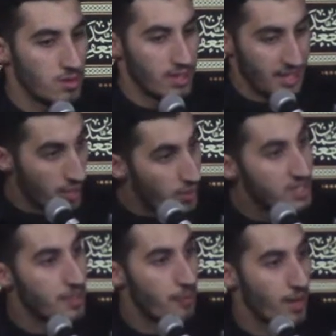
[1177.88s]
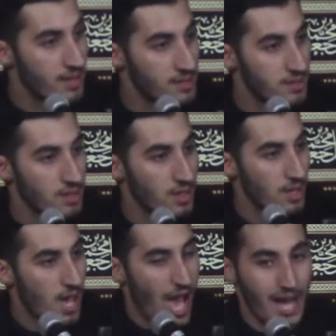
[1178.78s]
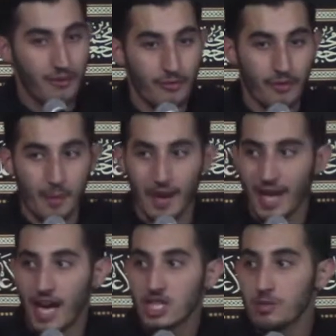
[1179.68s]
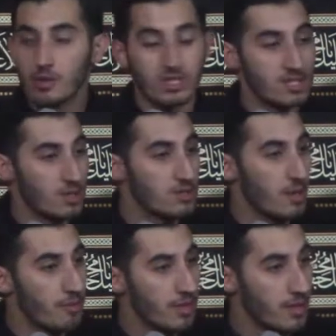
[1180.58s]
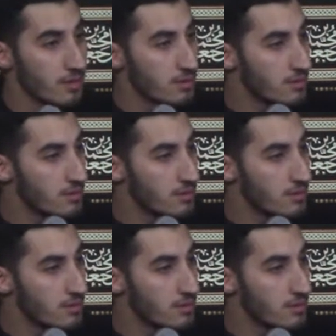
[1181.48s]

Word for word: They'd increase the price. And if Bani Hashim were to sell something,